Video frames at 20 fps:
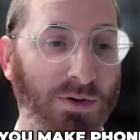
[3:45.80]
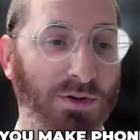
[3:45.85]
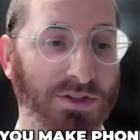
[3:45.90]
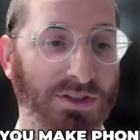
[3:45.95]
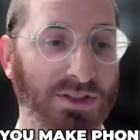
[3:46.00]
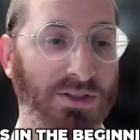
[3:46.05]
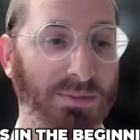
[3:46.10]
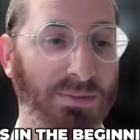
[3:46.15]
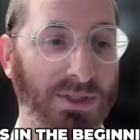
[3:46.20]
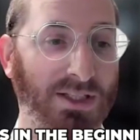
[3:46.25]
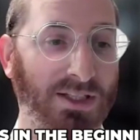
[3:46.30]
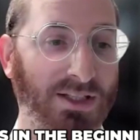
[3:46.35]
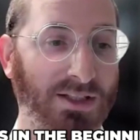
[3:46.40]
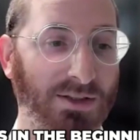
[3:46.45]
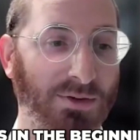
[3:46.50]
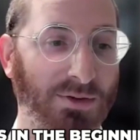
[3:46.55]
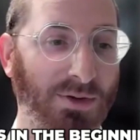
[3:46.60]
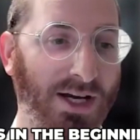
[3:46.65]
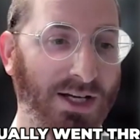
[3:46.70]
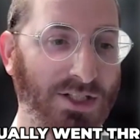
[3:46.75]
phone calls in the
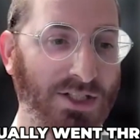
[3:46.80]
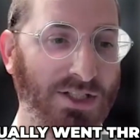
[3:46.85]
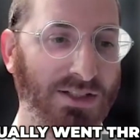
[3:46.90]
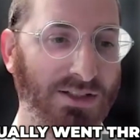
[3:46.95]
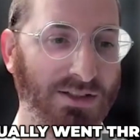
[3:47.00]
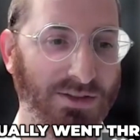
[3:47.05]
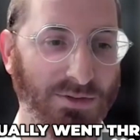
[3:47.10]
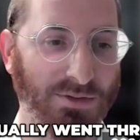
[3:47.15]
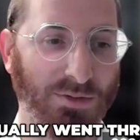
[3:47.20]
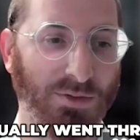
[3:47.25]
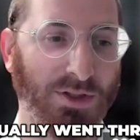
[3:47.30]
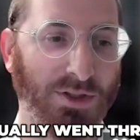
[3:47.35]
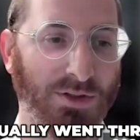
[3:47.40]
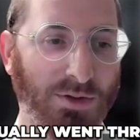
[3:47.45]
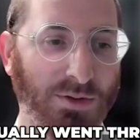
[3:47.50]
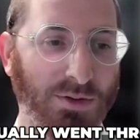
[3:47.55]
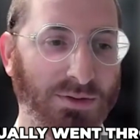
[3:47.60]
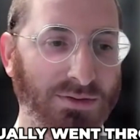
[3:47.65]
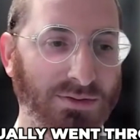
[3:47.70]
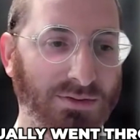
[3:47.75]
beginning? You actually
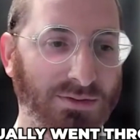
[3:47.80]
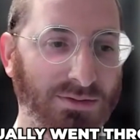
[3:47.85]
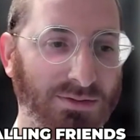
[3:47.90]
went through?